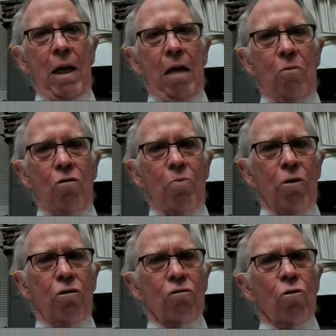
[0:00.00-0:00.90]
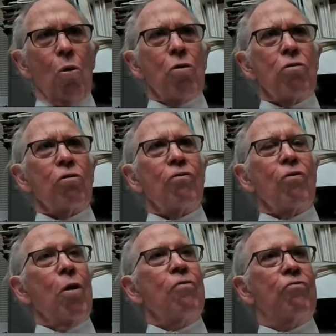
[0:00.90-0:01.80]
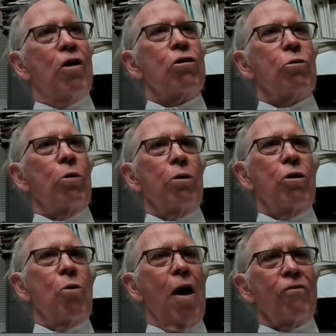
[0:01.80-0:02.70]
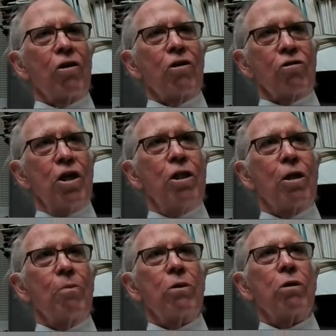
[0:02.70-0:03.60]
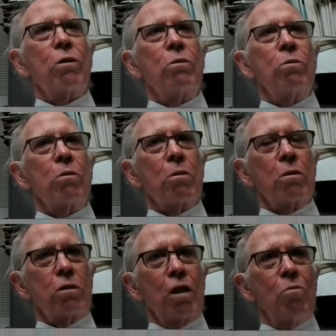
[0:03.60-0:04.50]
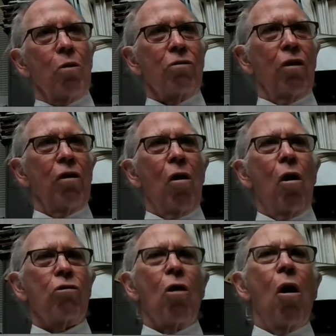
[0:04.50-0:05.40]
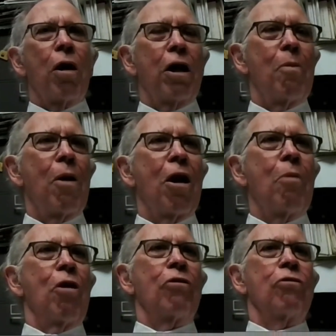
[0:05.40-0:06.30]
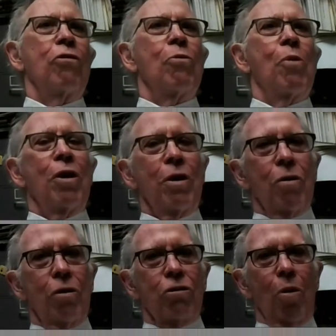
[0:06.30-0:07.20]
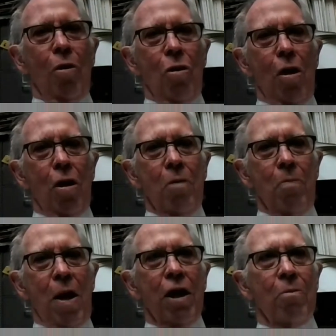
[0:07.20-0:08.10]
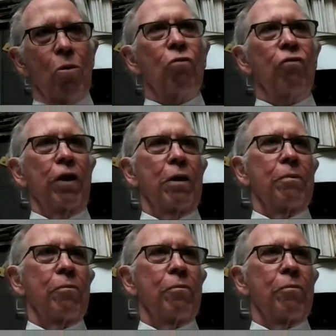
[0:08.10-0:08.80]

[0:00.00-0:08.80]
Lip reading: And movement disorders are very visual. You have to see them to see what they are. Talking about them doesn't do any good. So I thought I'd make a movie.